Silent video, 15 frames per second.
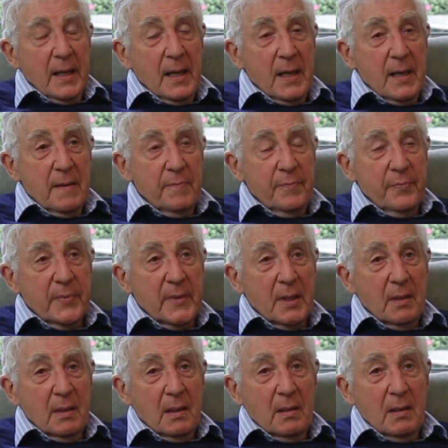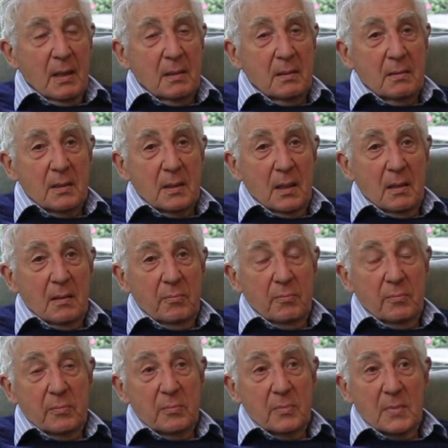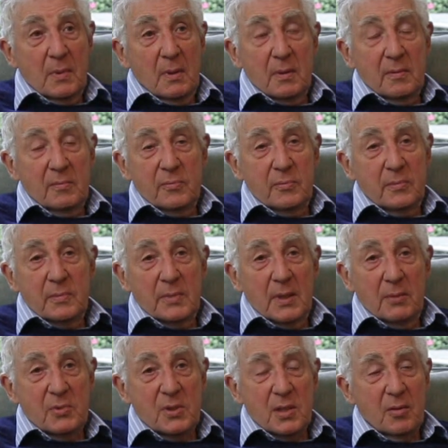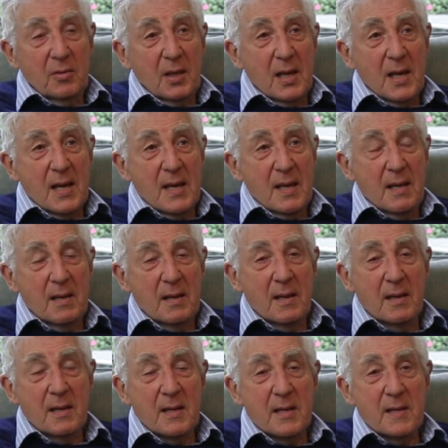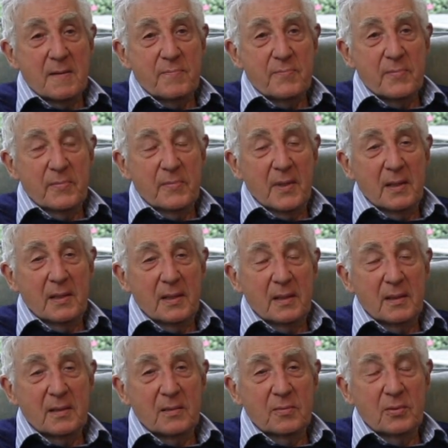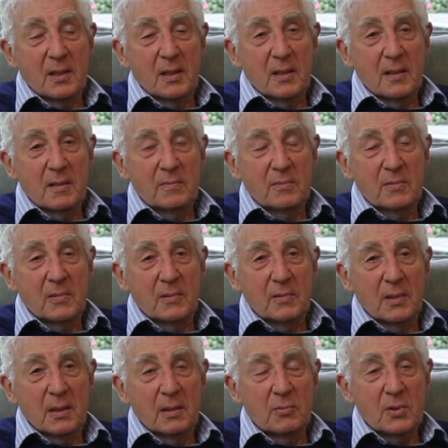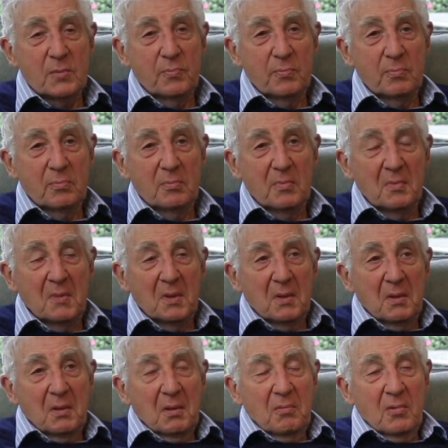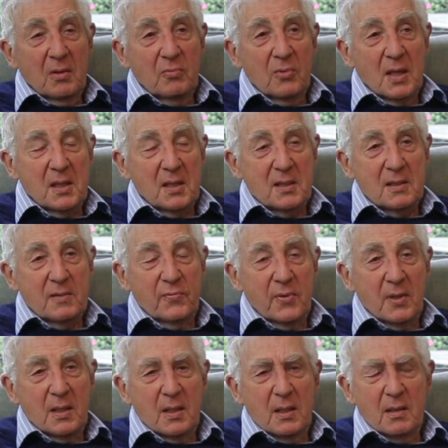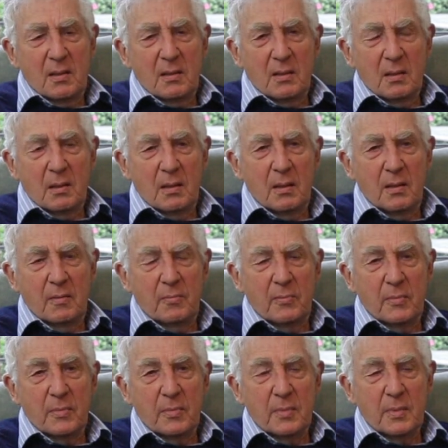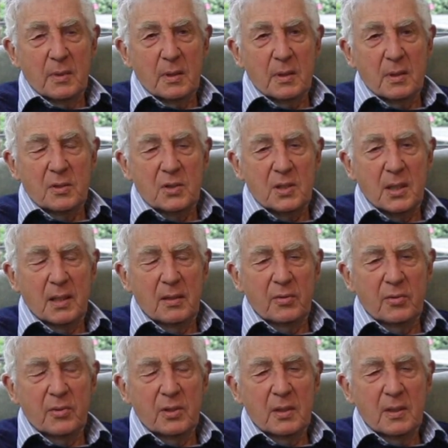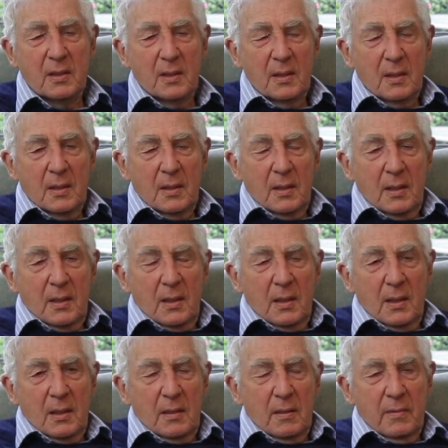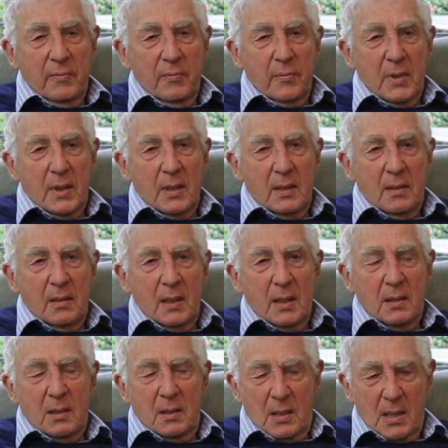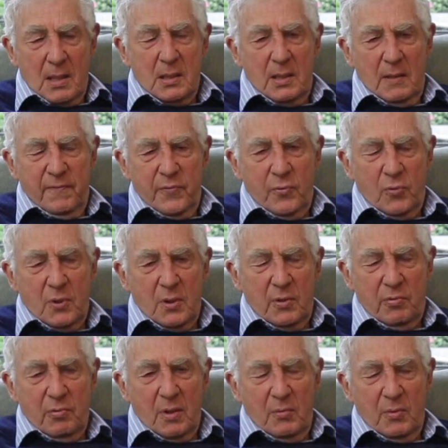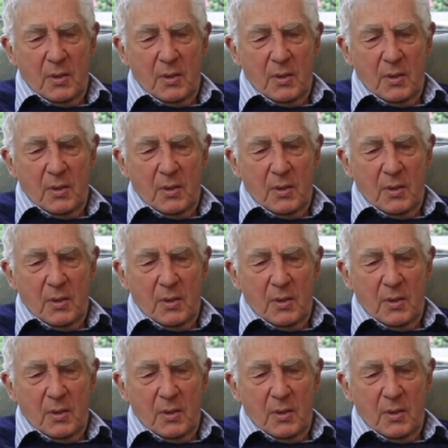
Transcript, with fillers: Um, and um, no, that was okay. Um, it, um, I was relatively um, content. Um, and then in nineteen forty-three